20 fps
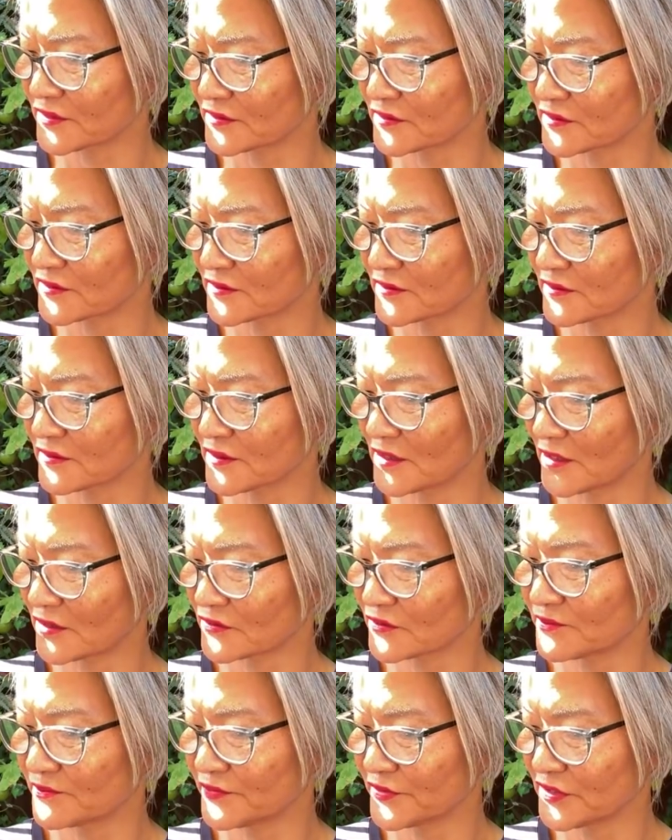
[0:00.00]
it
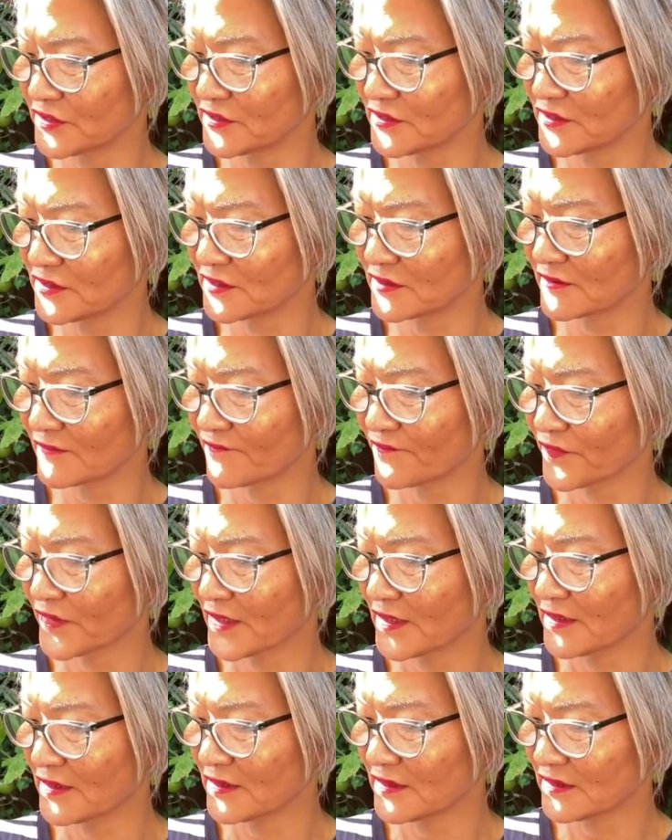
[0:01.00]
not being
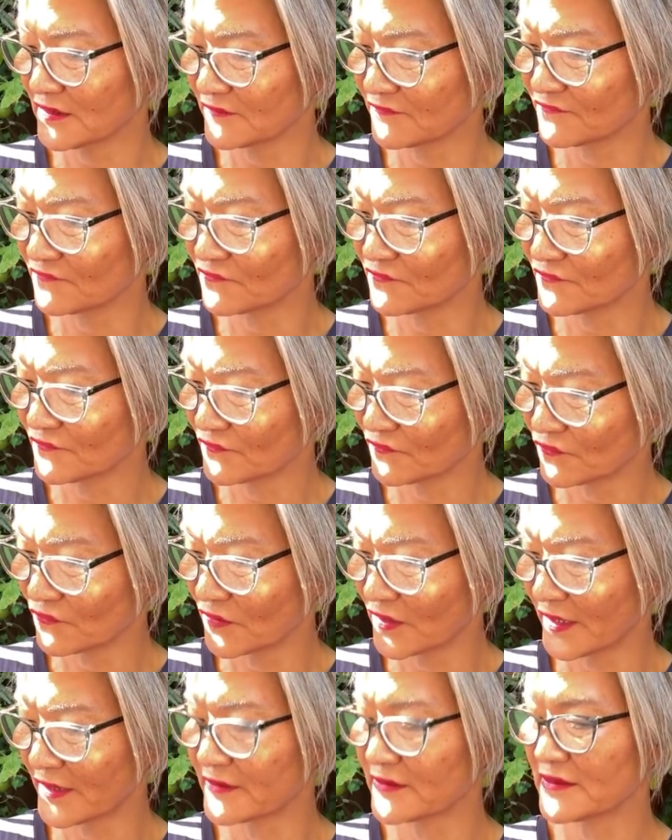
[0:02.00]
in
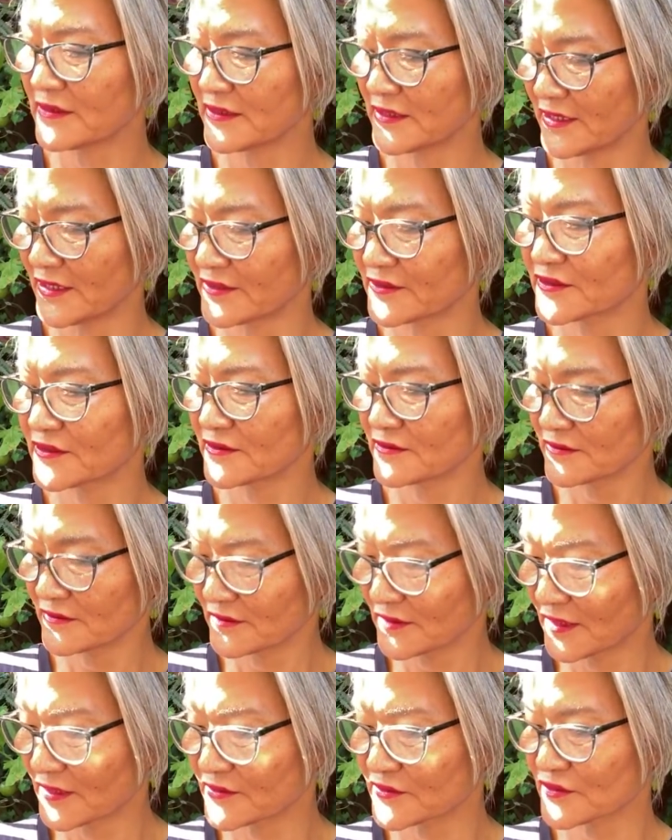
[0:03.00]
one yet.
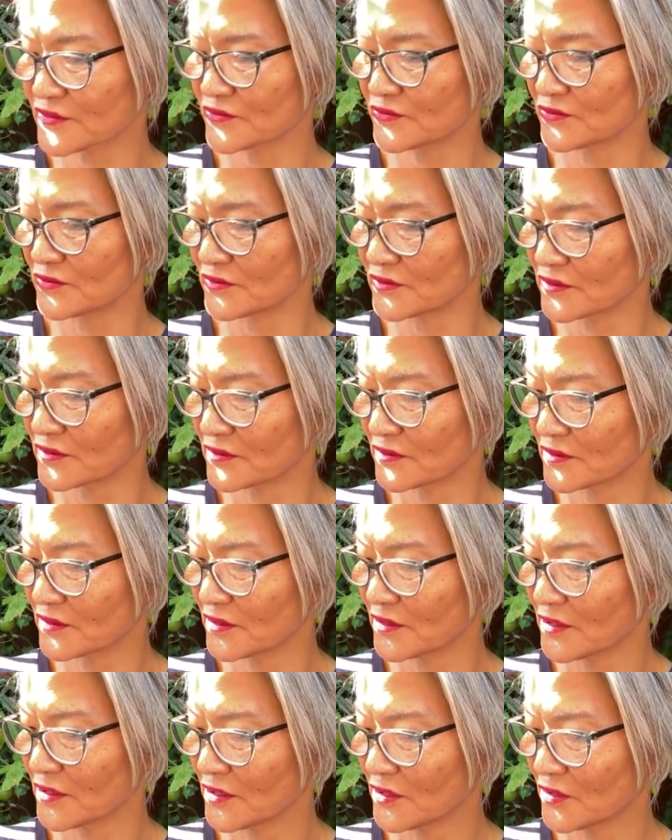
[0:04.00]
That's good.
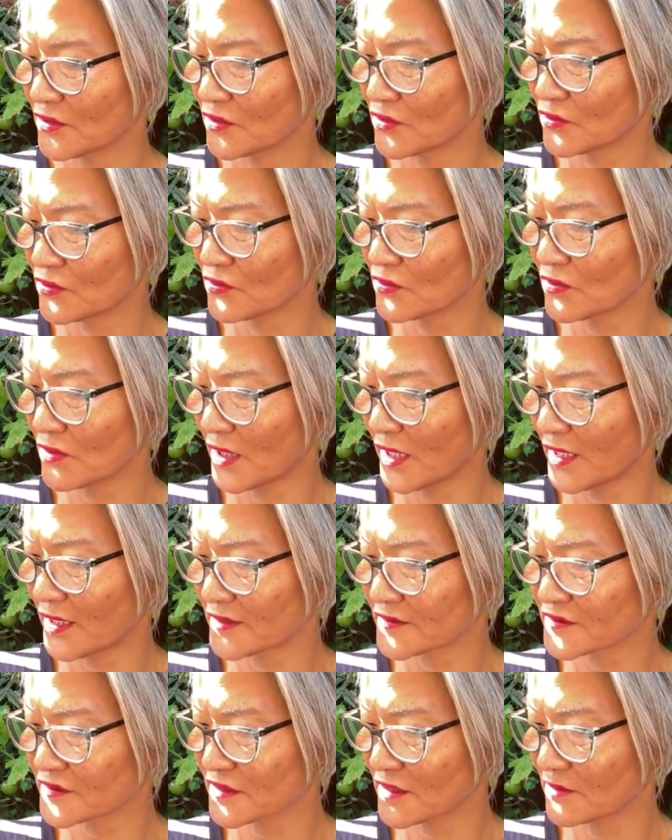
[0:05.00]
Who
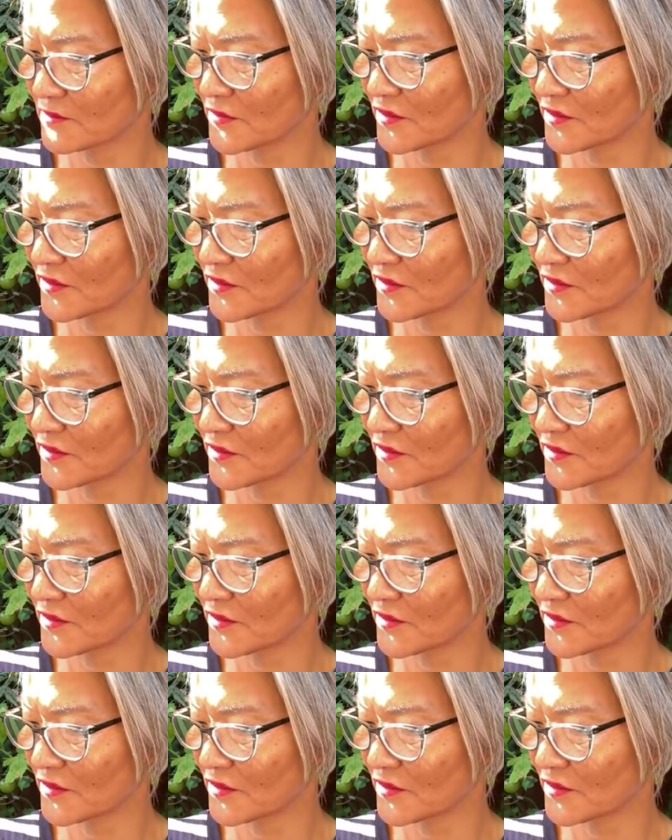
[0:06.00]
are some